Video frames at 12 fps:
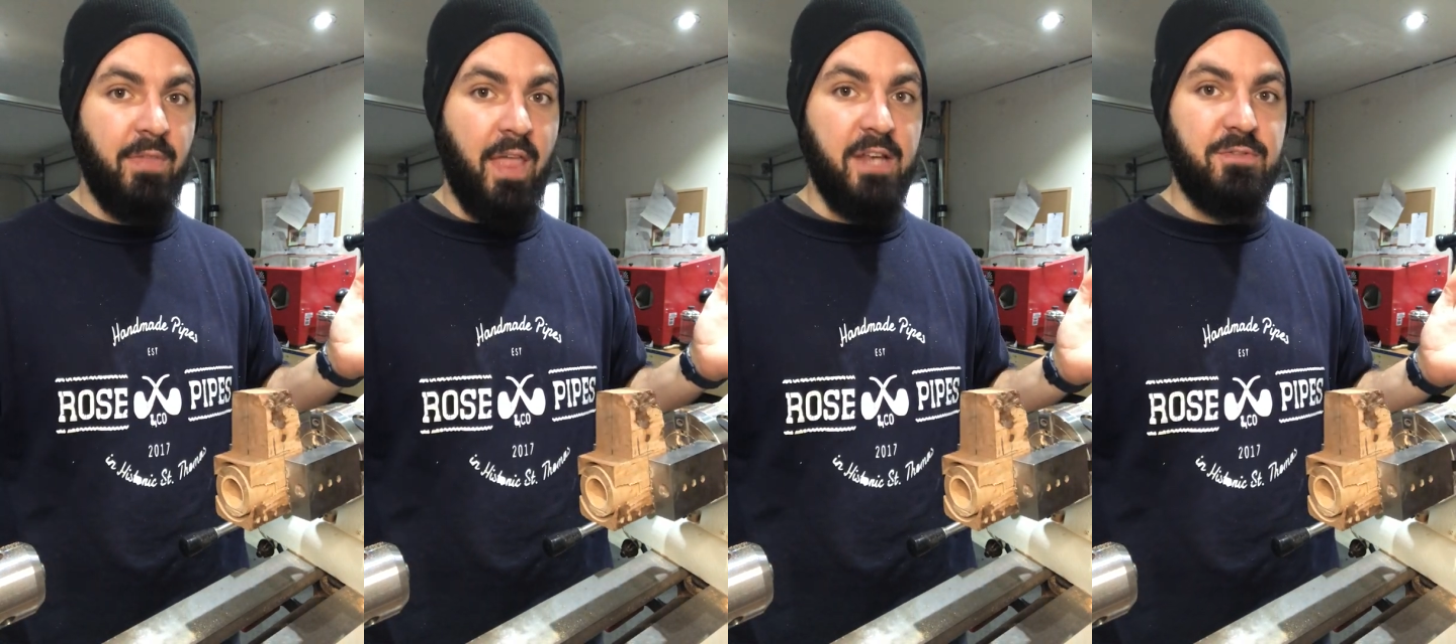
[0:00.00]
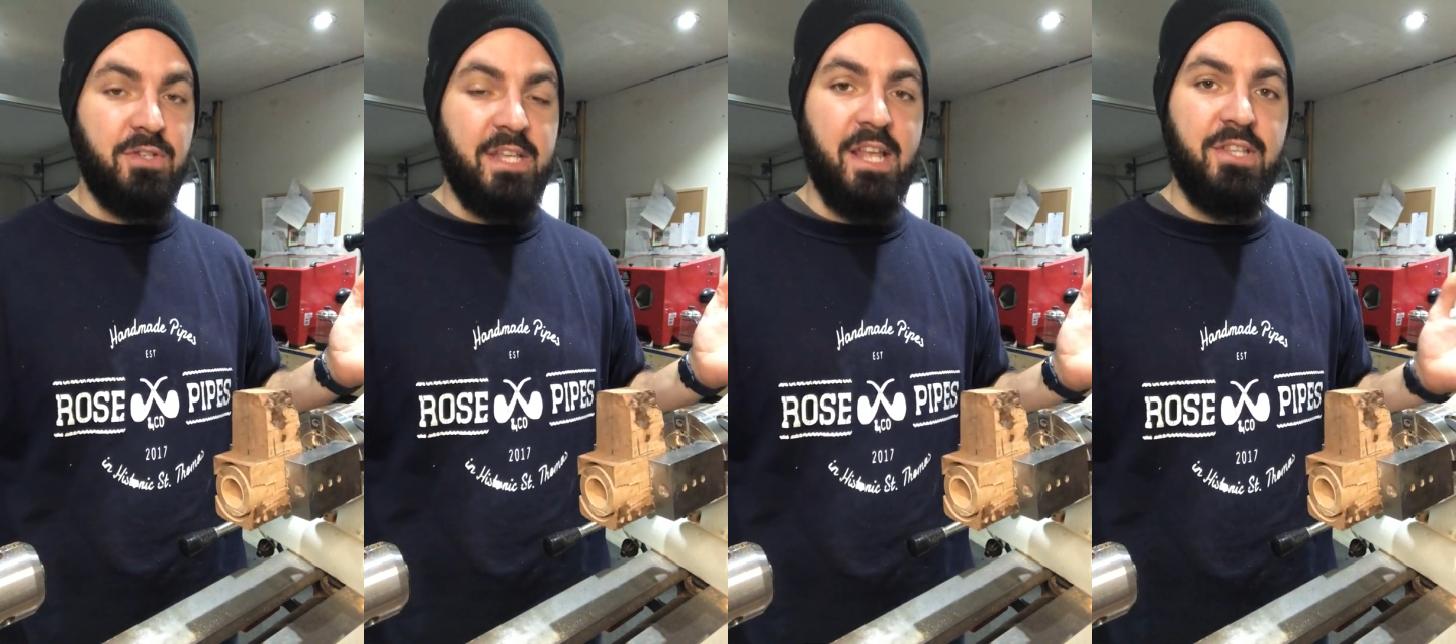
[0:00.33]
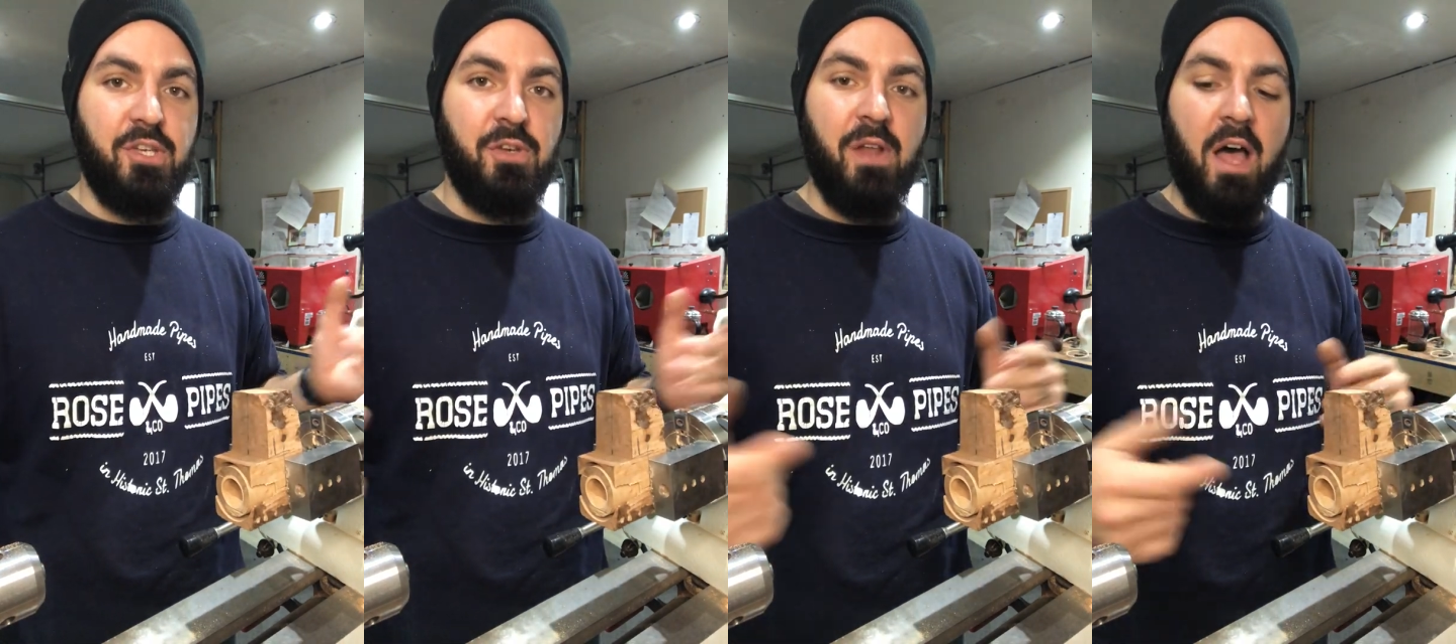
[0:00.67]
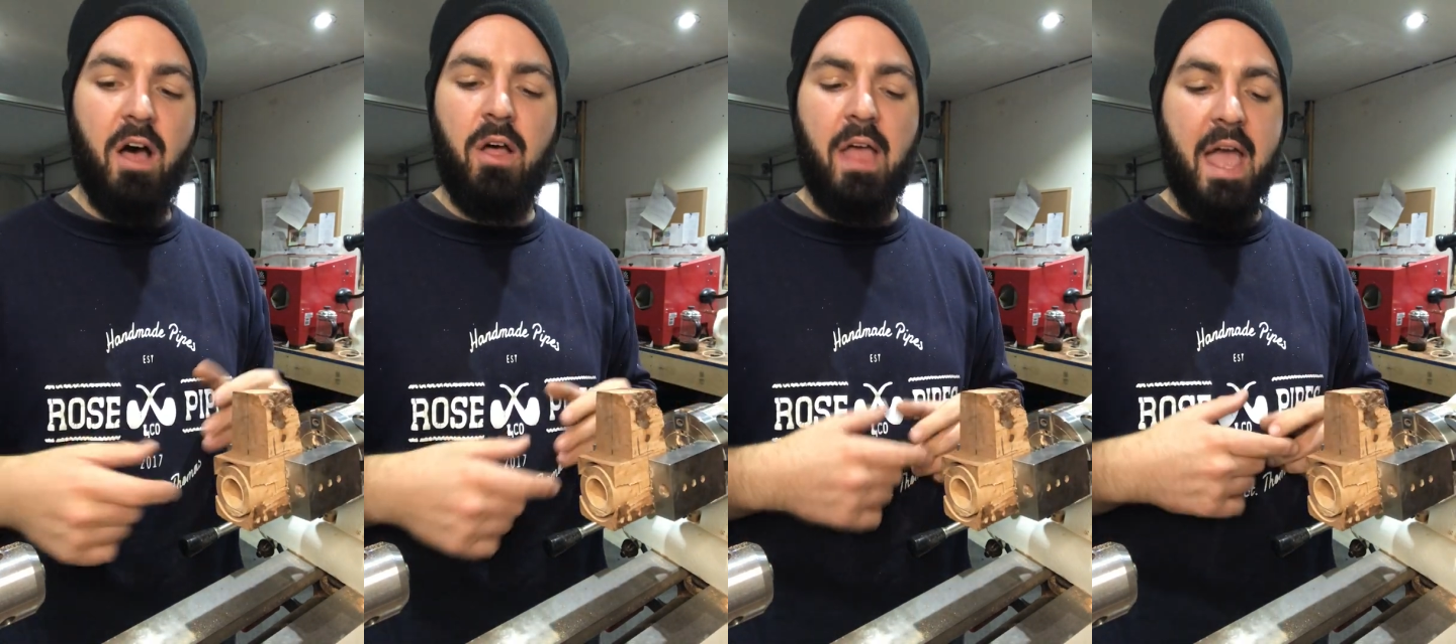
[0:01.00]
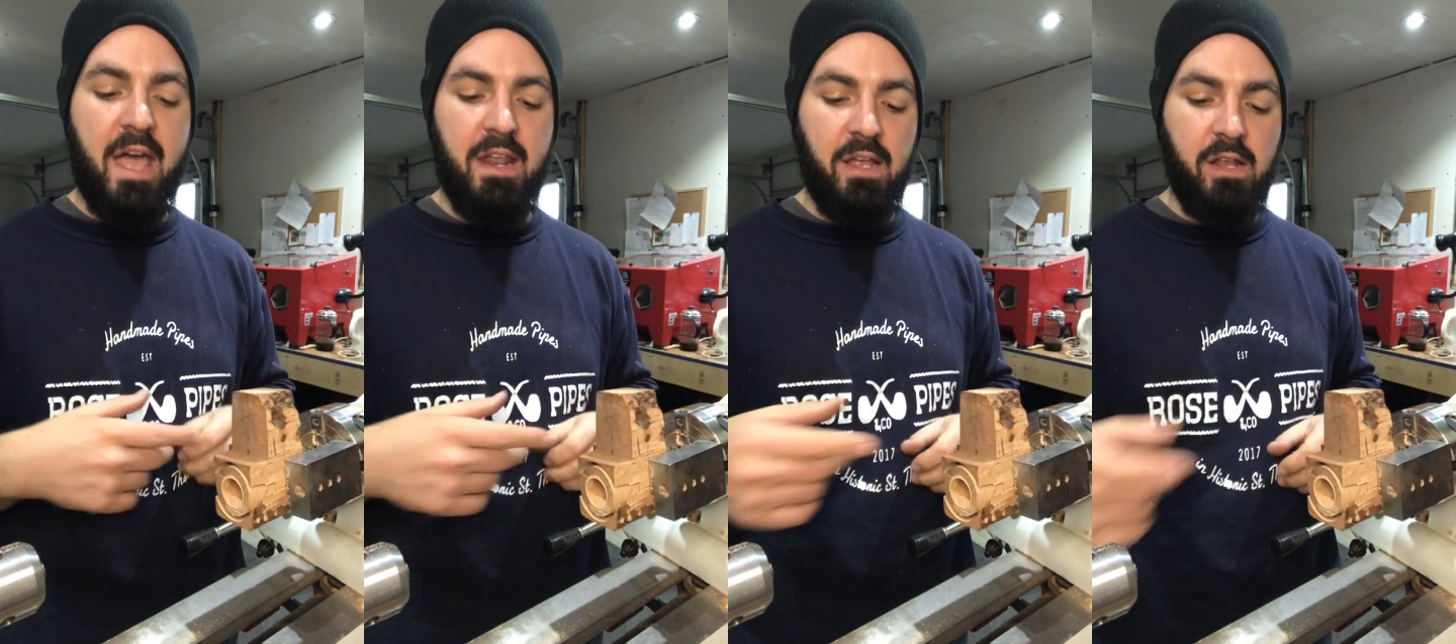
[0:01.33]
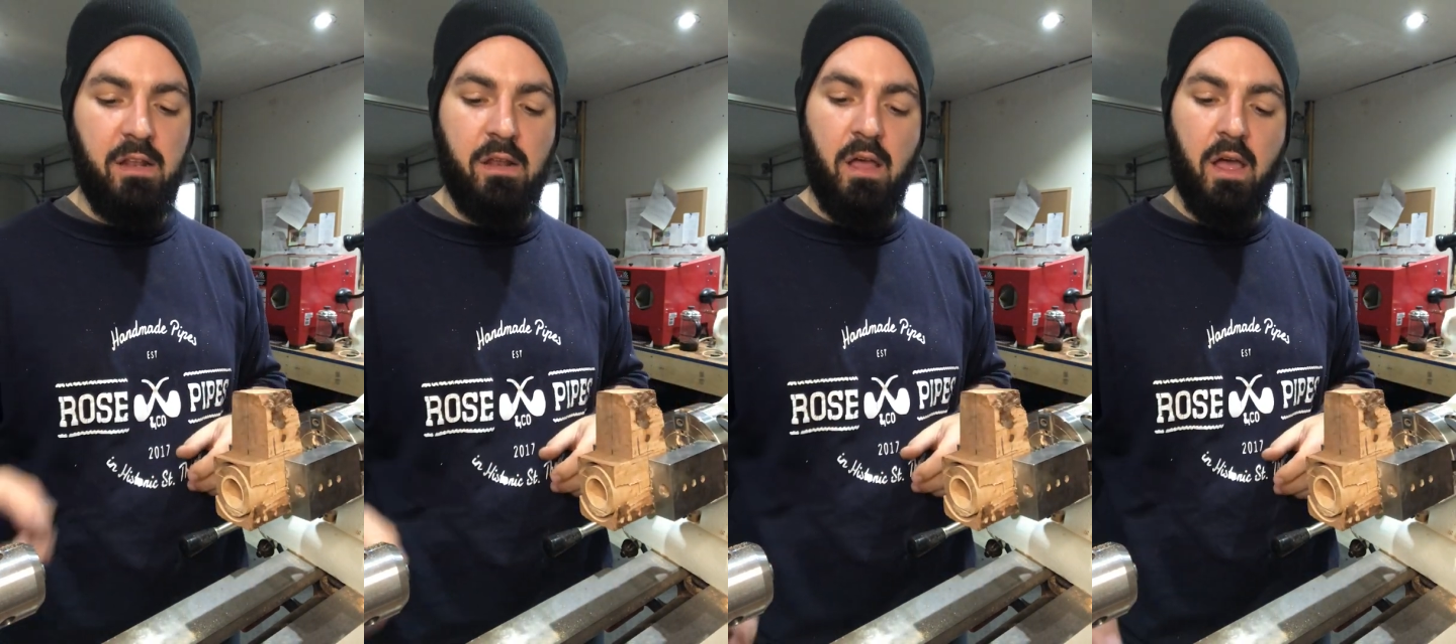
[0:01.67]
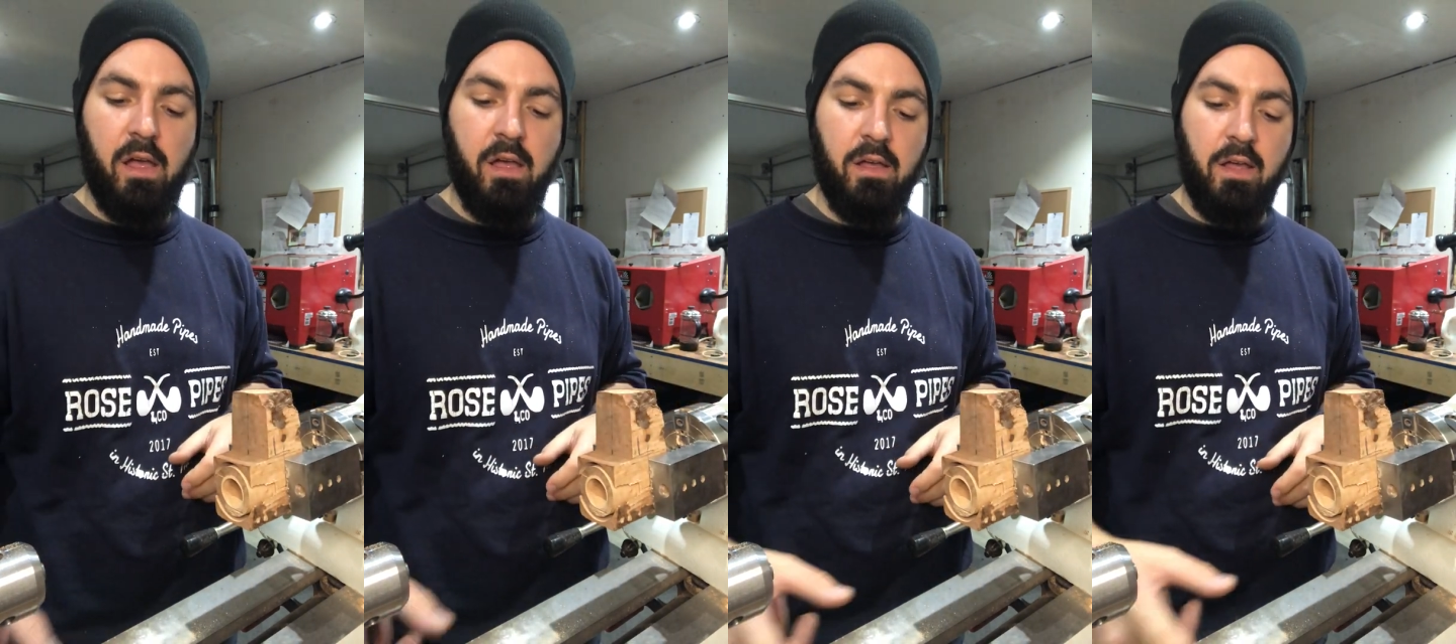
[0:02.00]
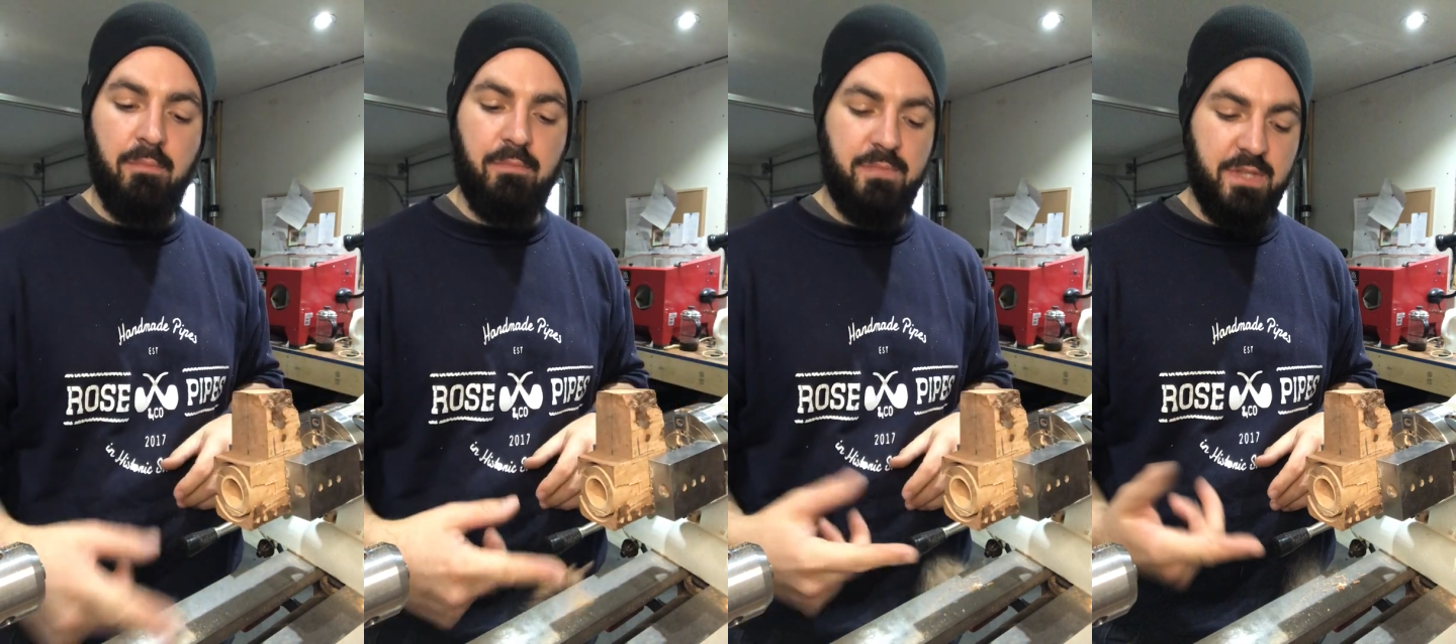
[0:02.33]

Thanks for staying tuned. I'll add in a